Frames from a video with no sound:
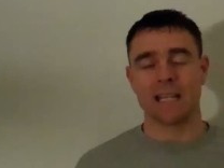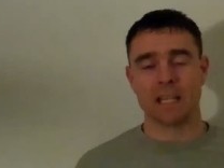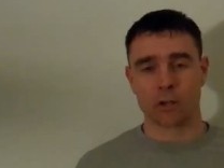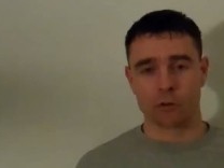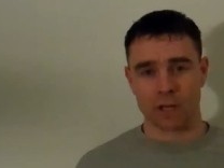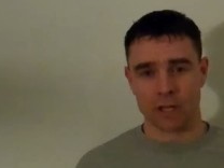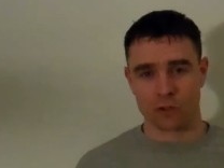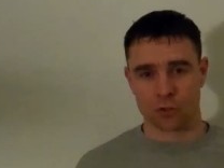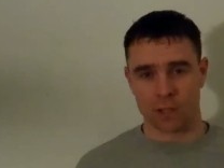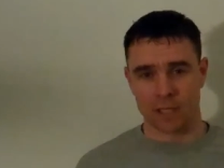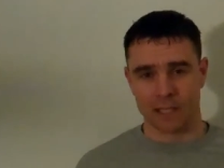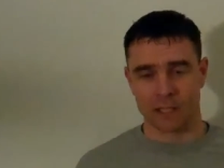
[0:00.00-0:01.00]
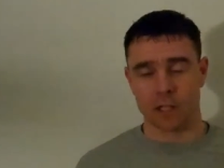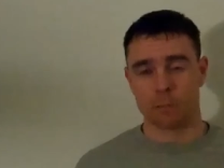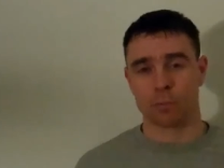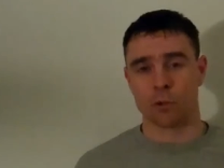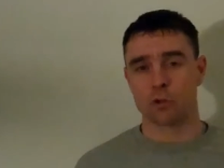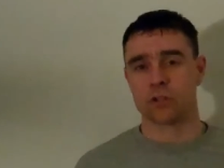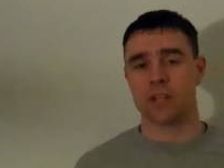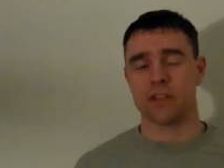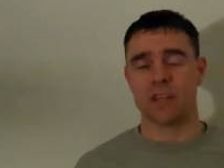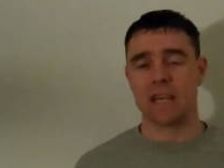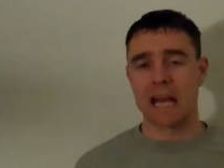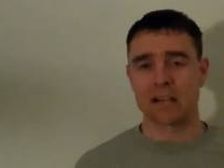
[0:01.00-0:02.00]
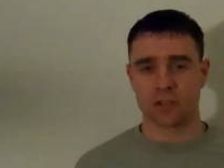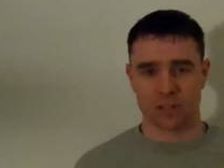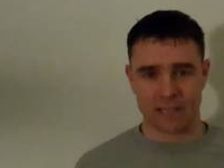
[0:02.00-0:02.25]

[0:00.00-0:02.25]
integrated training and the approach that the National